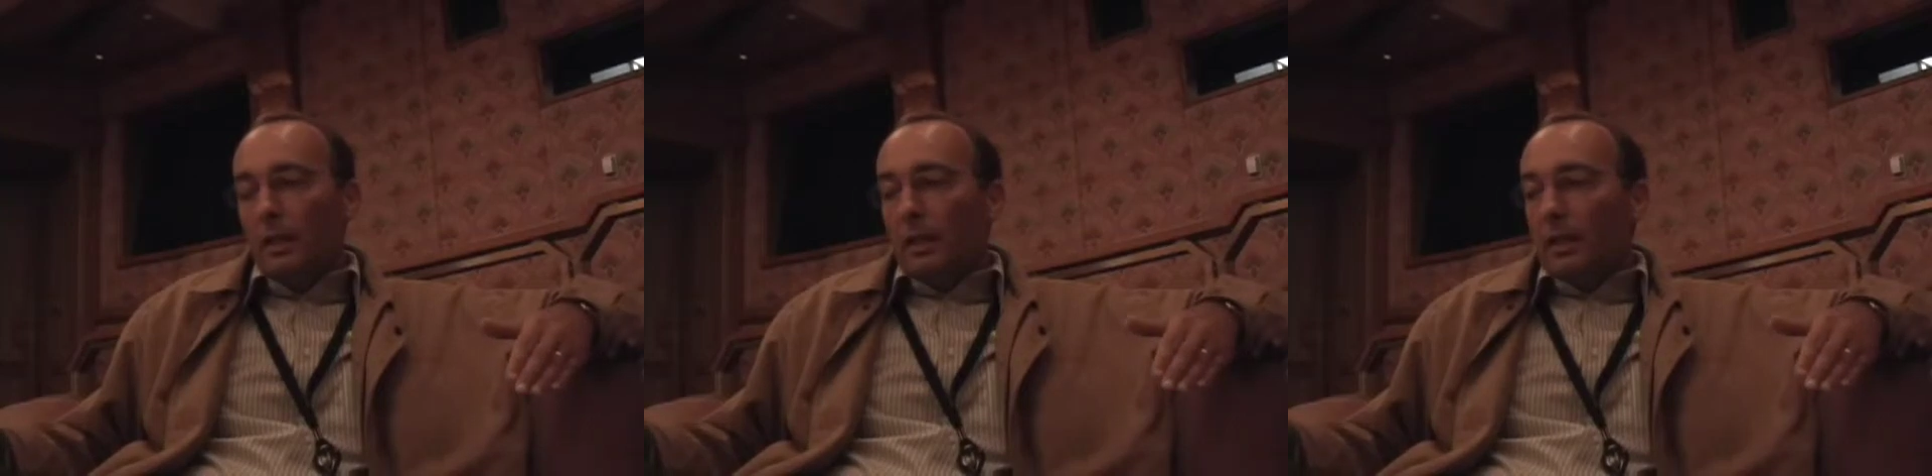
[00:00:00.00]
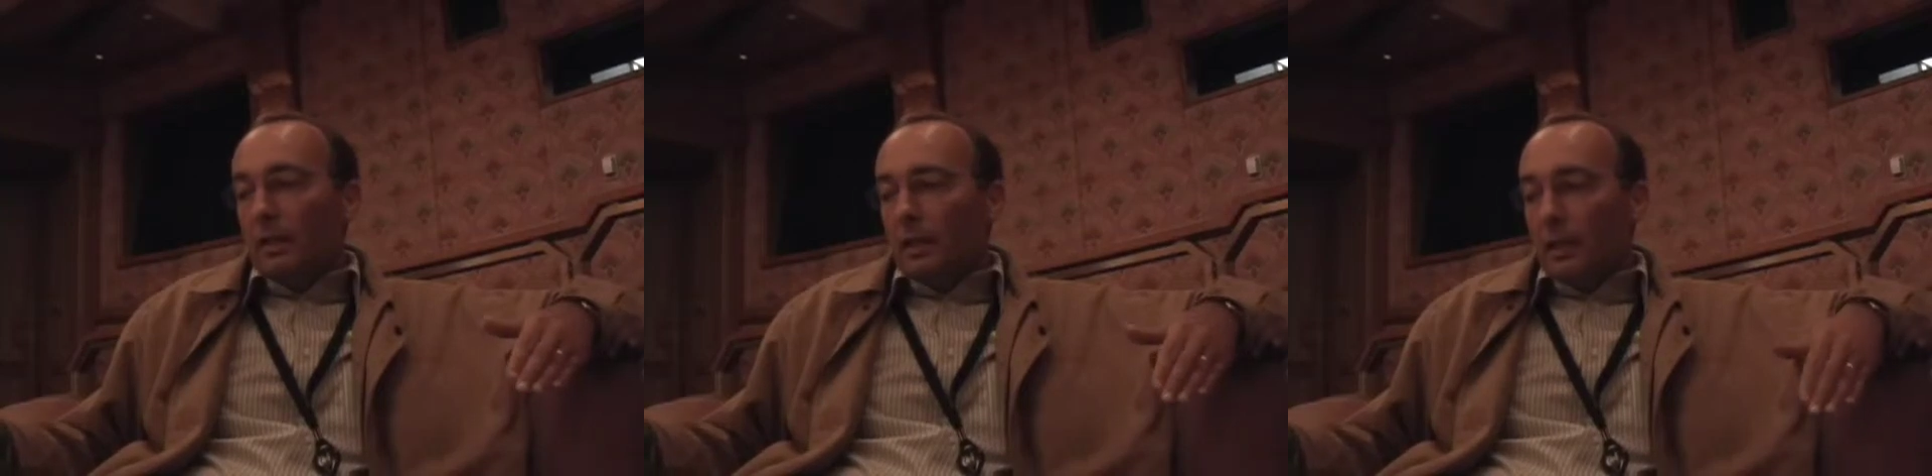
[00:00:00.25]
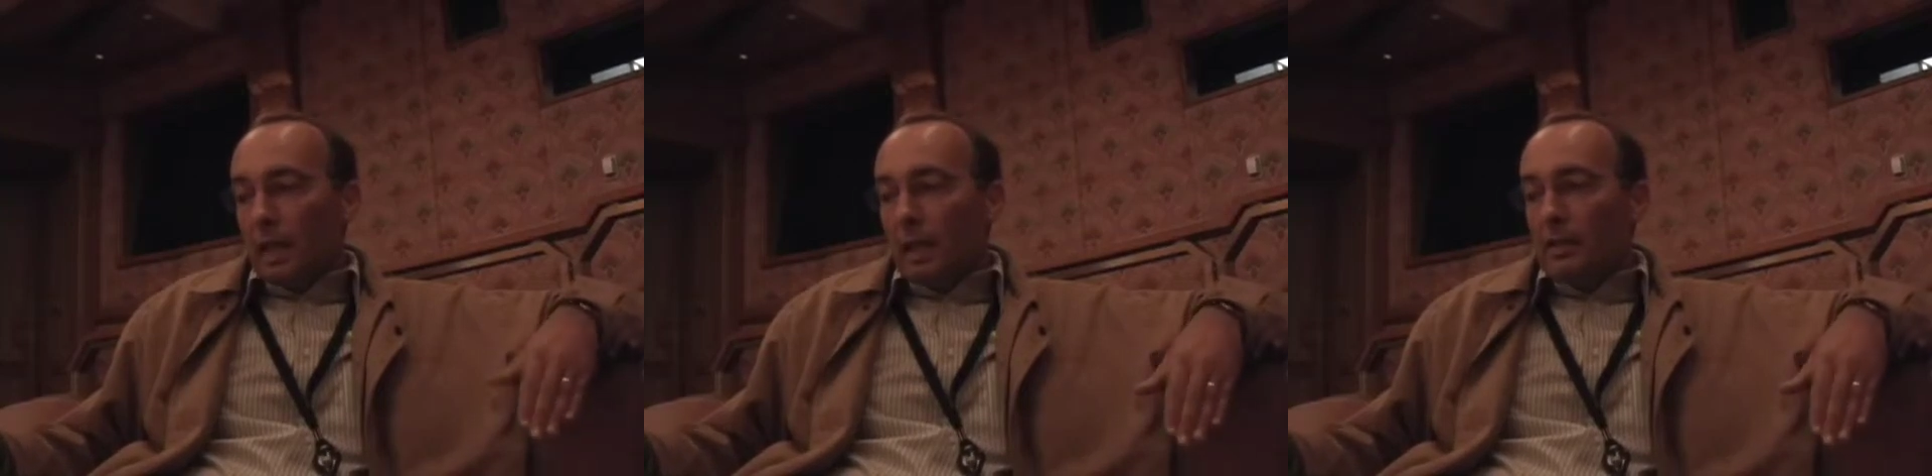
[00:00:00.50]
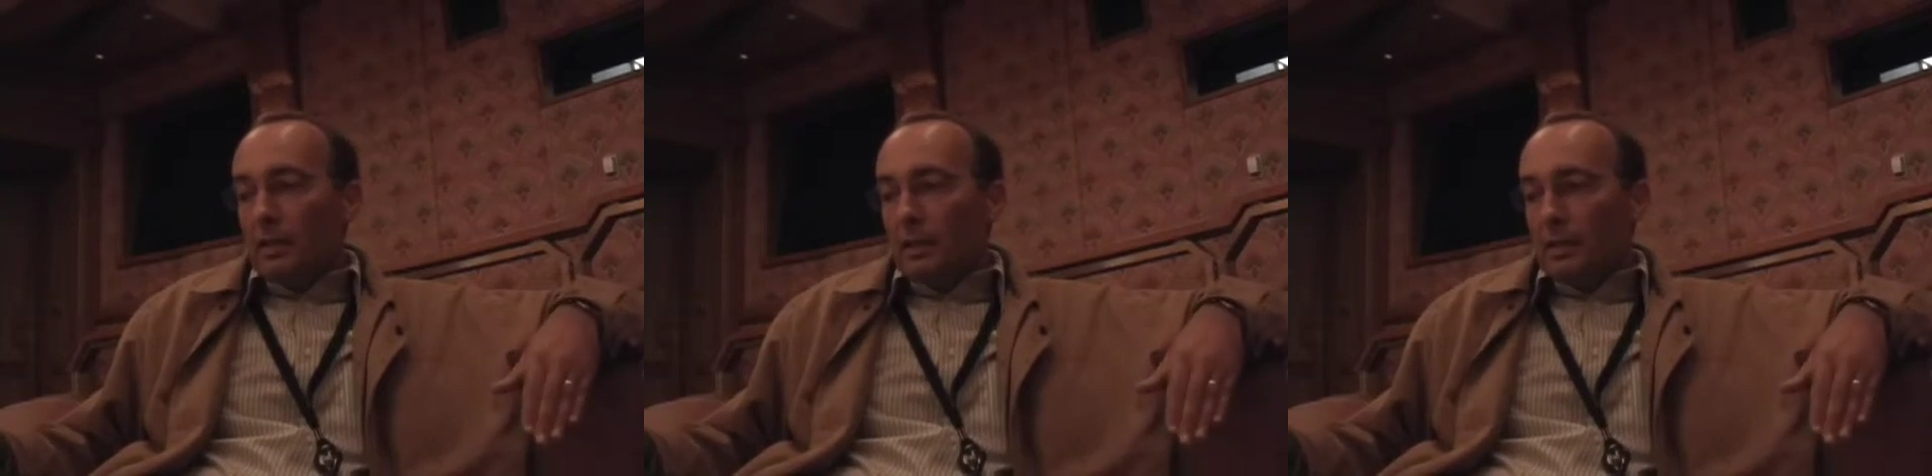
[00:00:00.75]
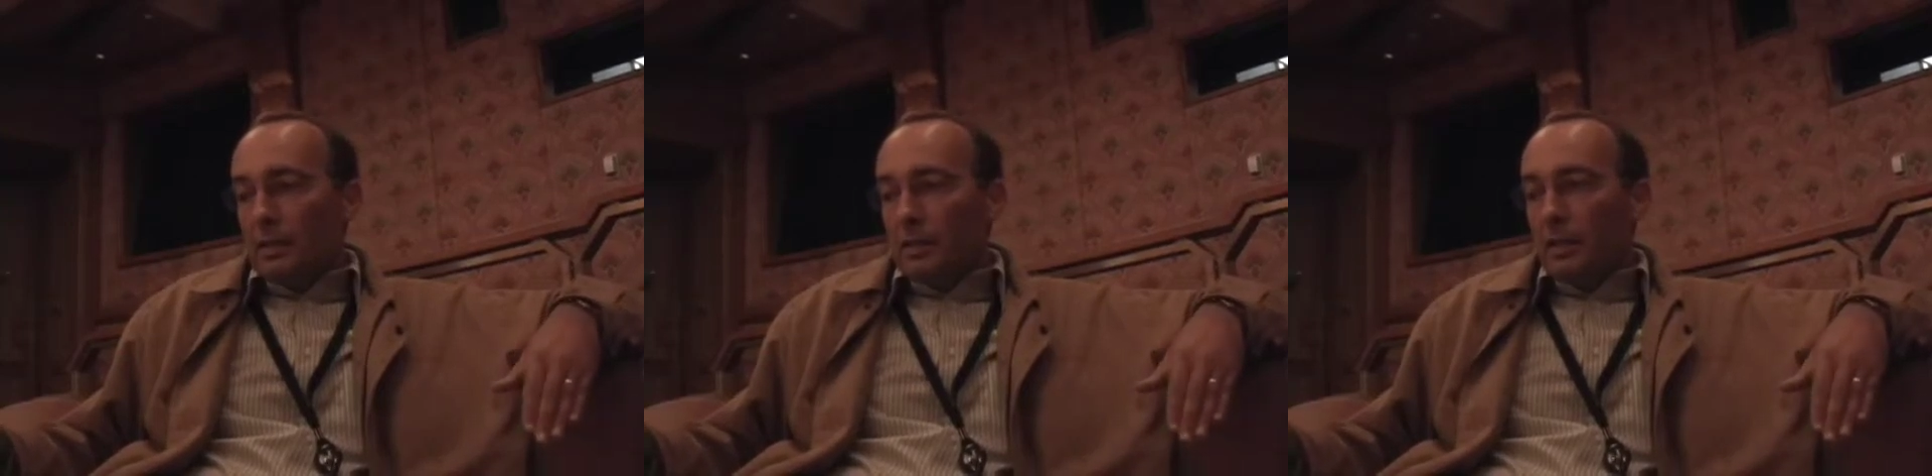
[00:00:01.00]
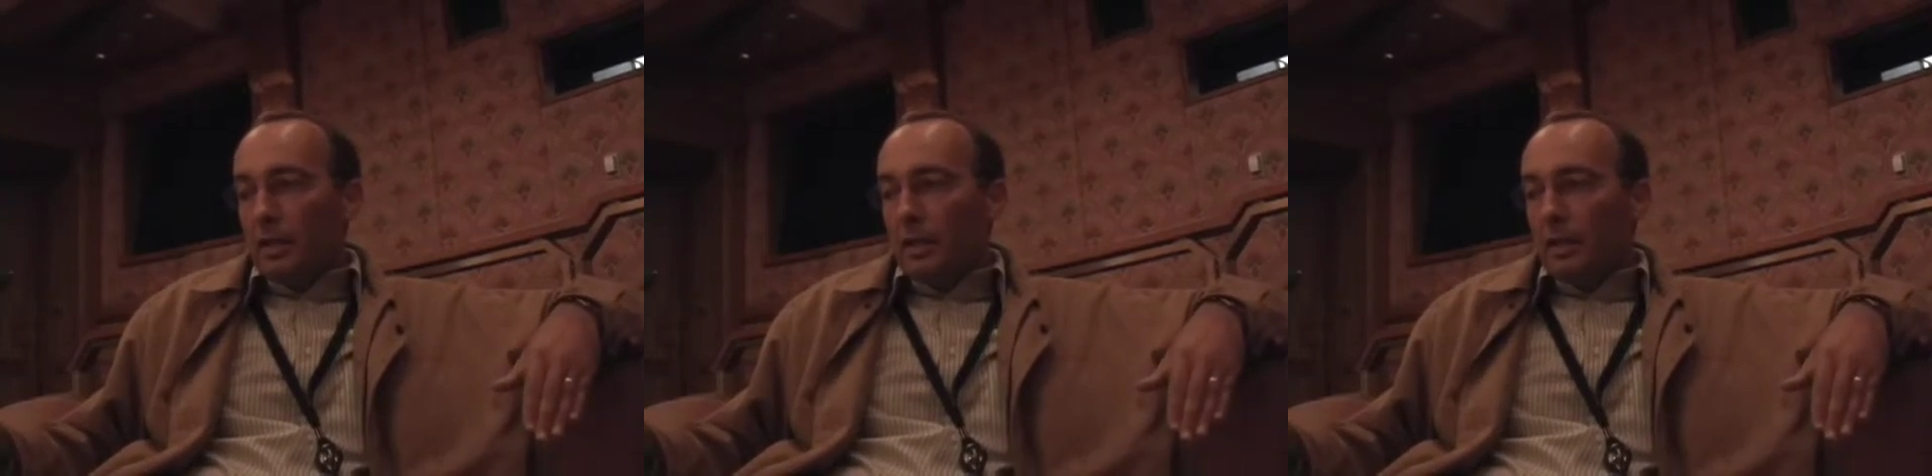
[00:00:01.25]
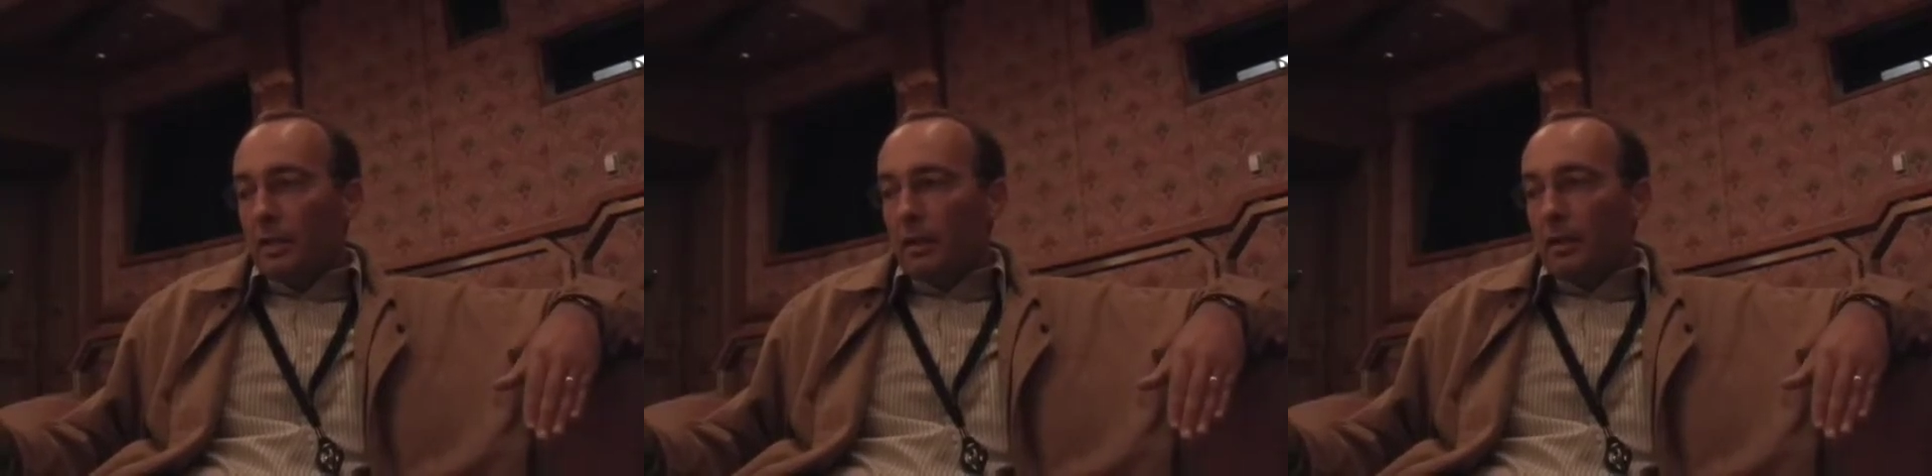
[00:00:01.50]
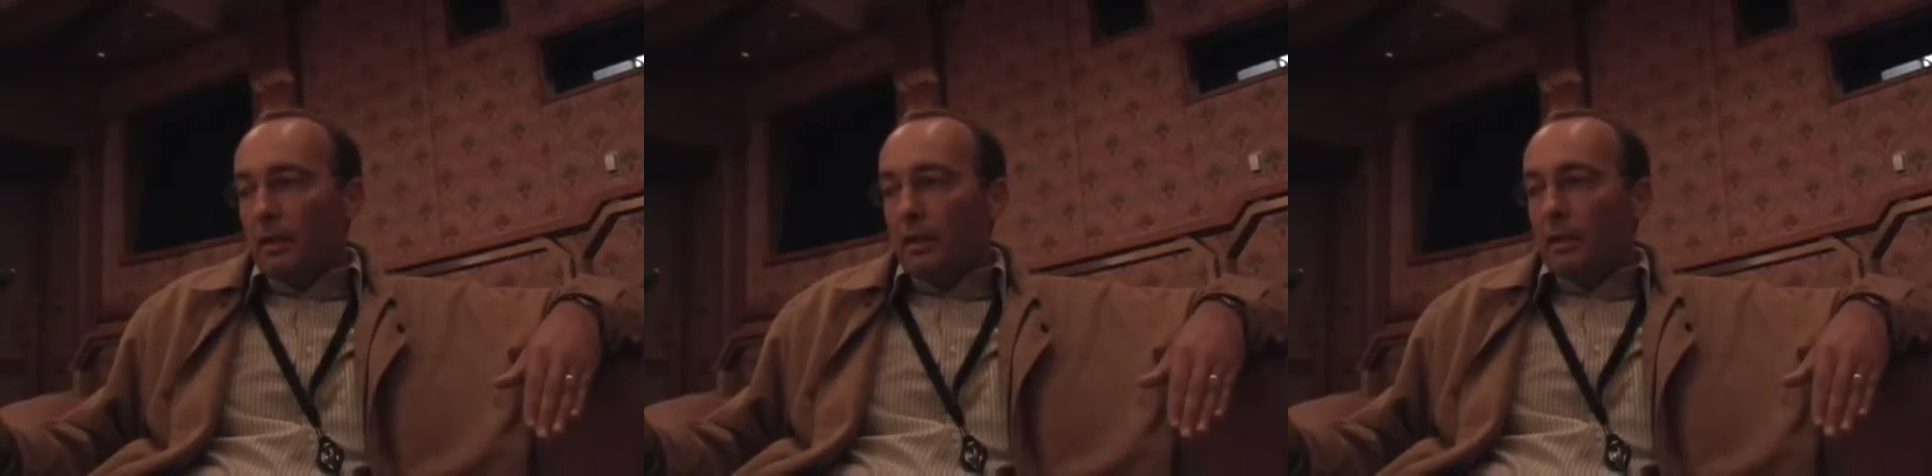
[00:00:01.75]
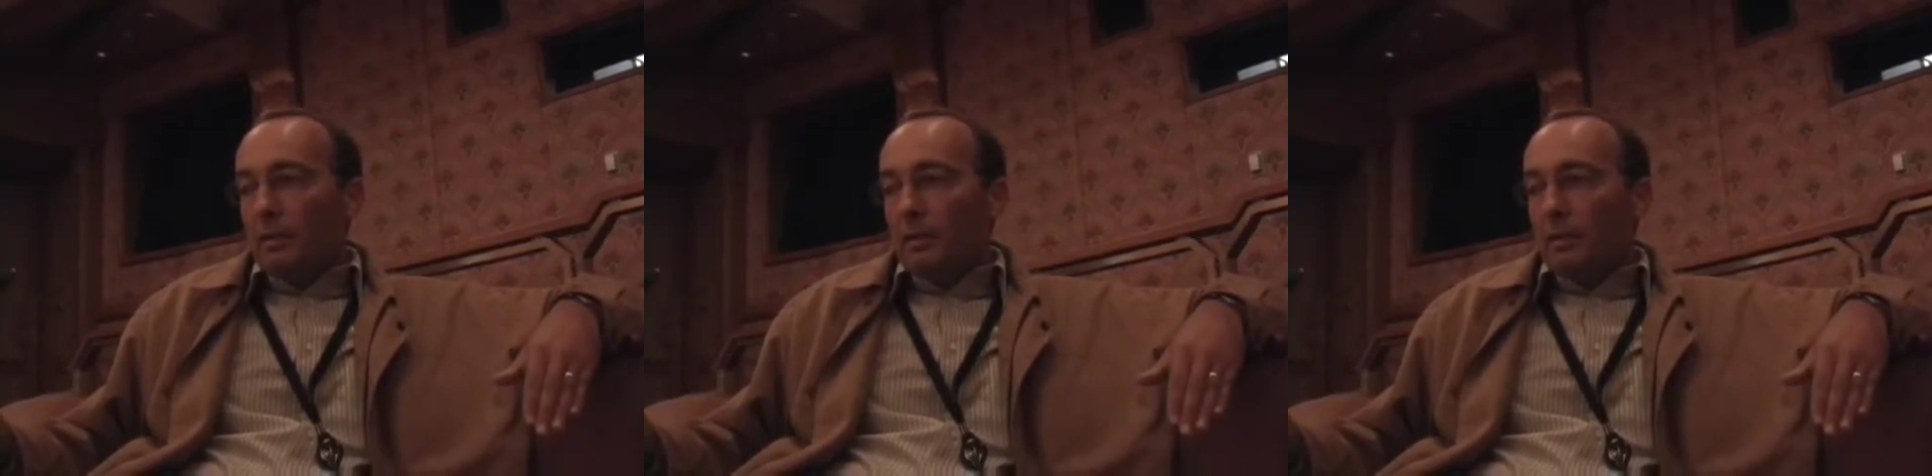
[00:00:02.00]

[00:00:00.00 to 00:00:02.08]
and then the glasses are